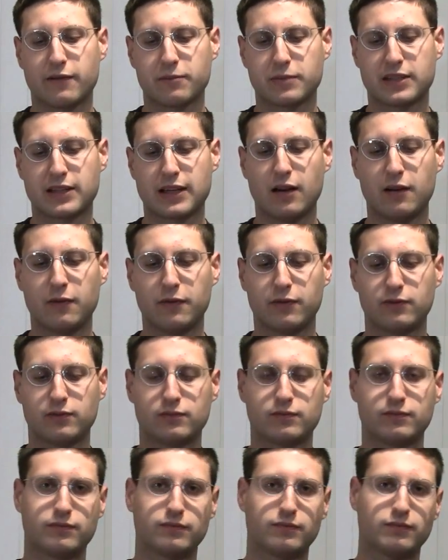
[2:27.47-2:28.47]
themselves,
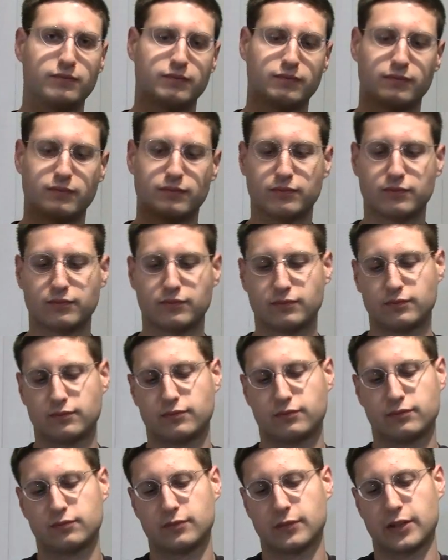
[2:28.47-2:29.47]

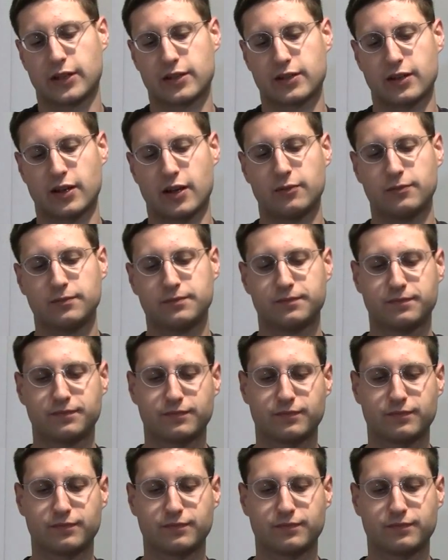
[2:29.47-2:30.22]
like so.